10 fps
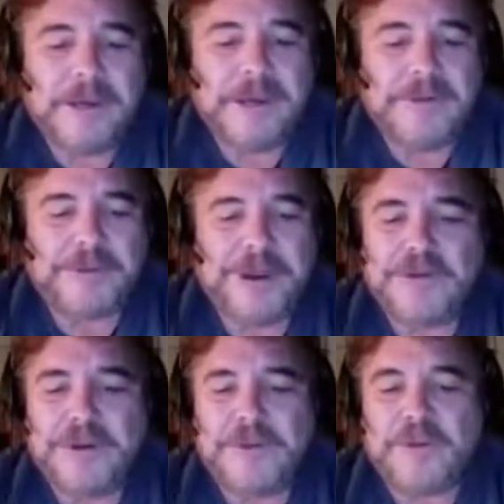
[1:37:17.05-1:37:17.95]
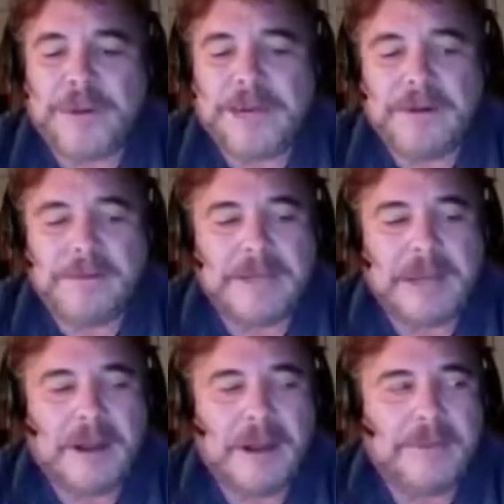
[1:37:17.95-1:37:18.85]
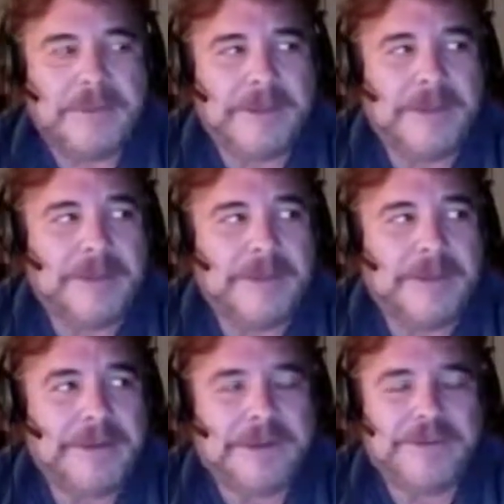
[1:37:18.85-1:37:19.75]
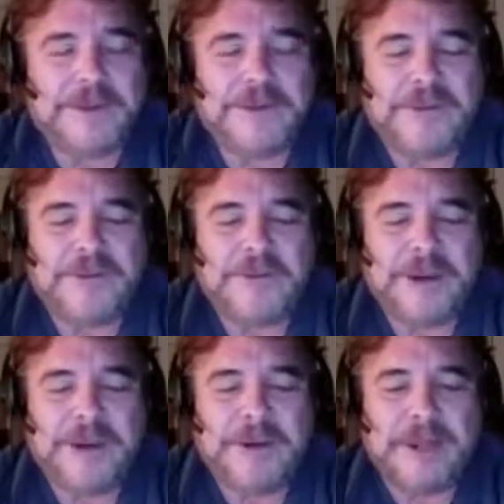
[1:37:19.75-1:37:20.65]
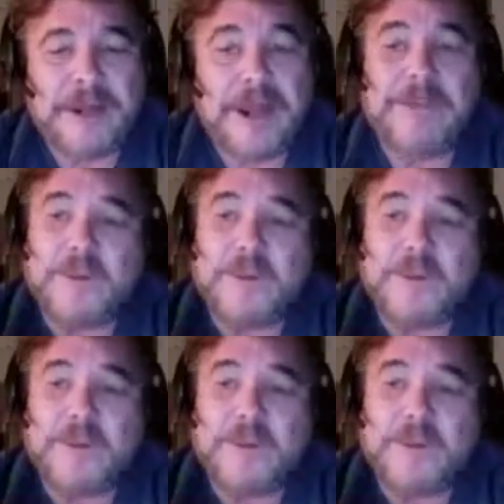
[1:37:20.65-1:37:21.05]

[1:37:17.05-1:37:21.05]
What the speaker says: strangeuniverseradio.com, www.strangeuniverseradio.com.